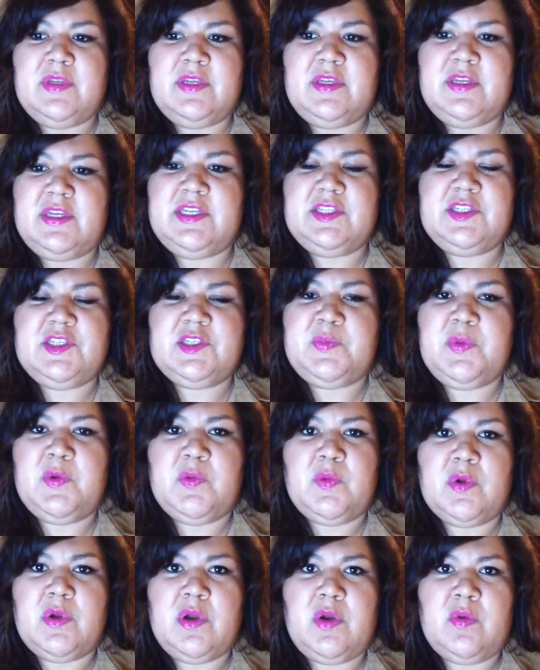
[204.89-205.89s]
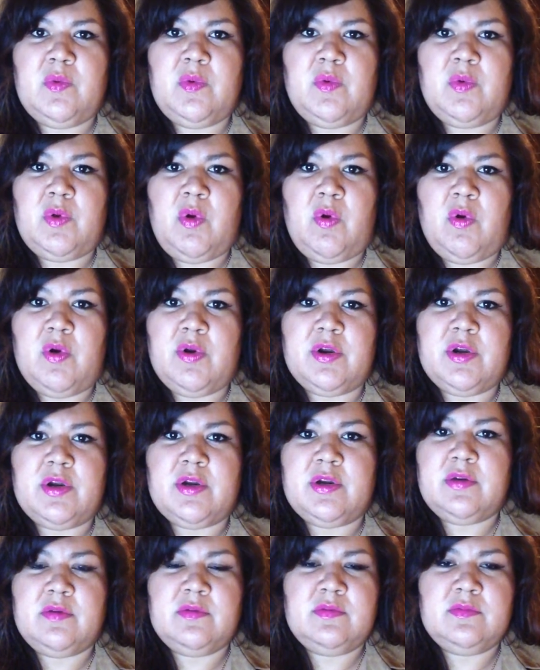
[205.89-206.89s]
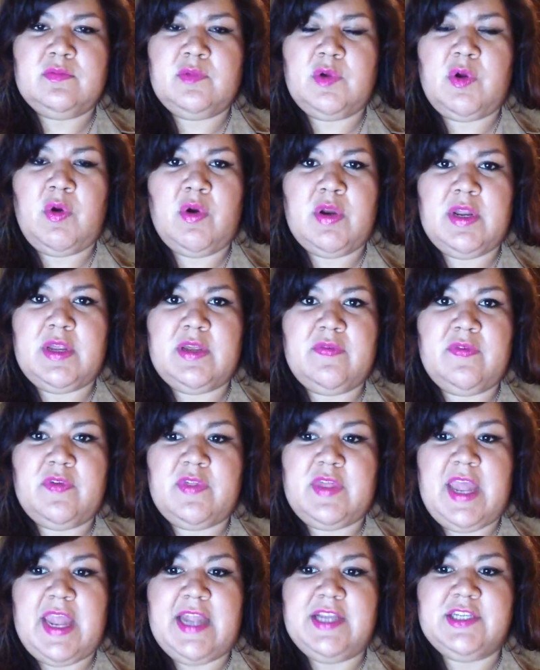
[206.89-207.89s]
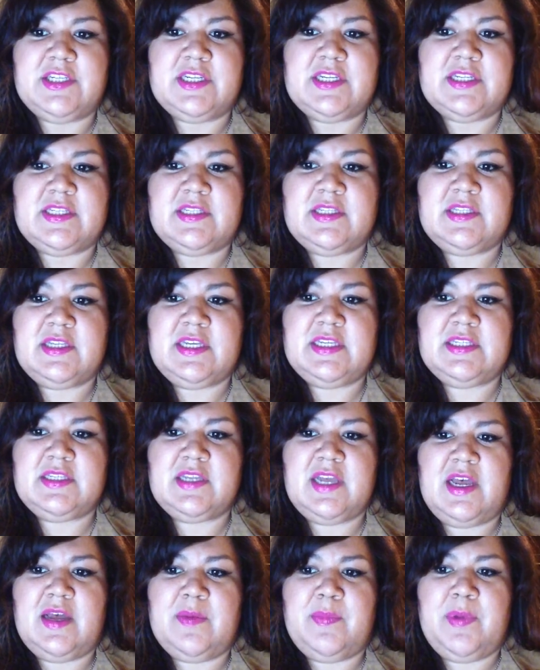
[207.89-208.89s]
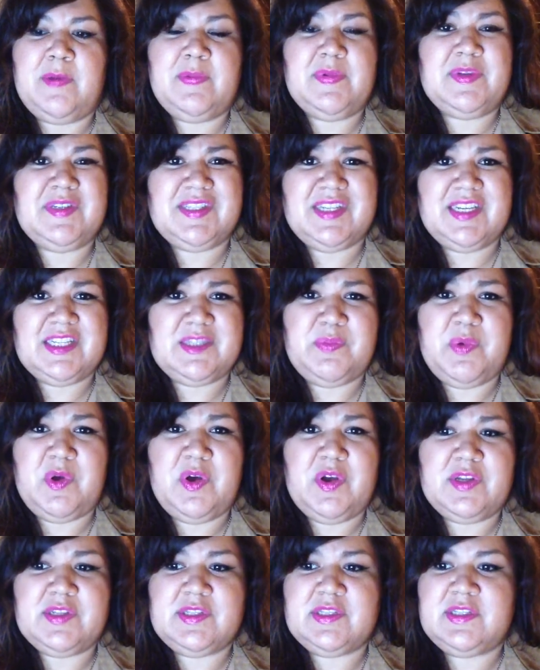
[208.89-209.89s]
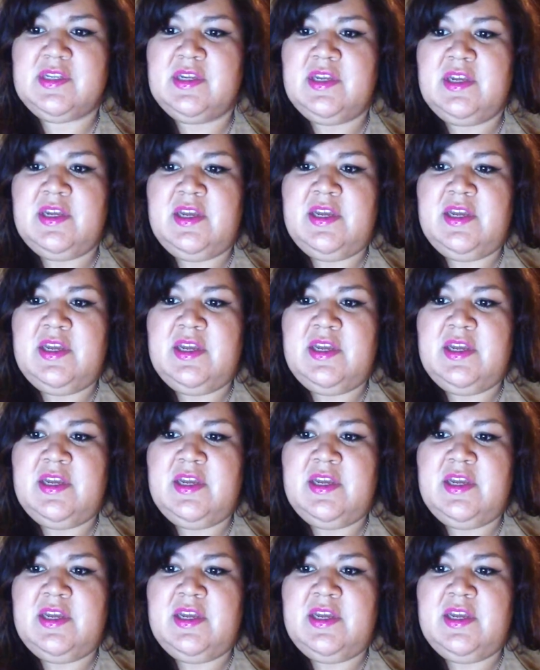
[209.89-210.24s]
He's just been a recording for the ages. He's published 6 books.